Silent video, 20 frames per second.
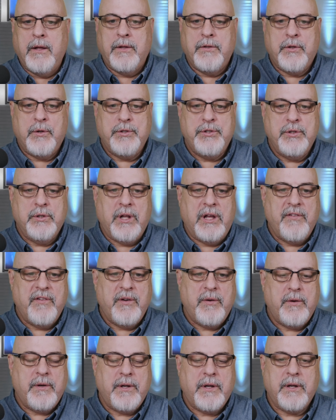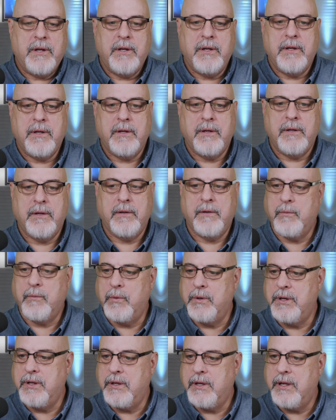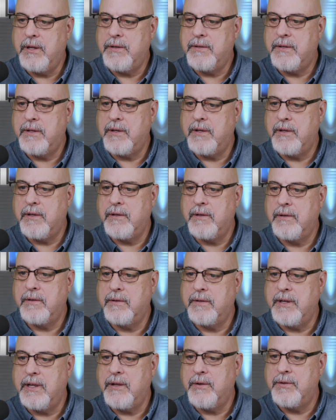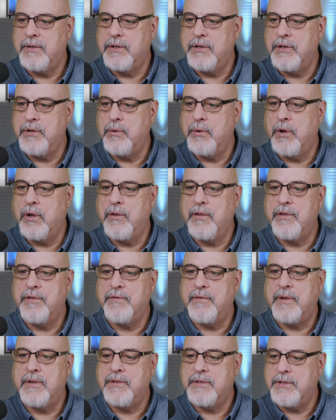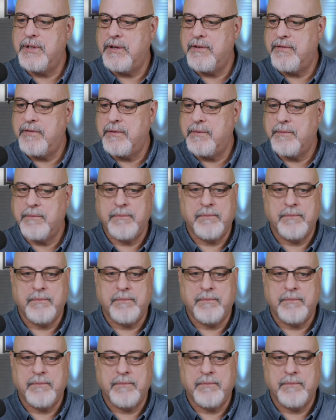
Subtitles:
Don't you love it when you get down to doing all this fun stuff?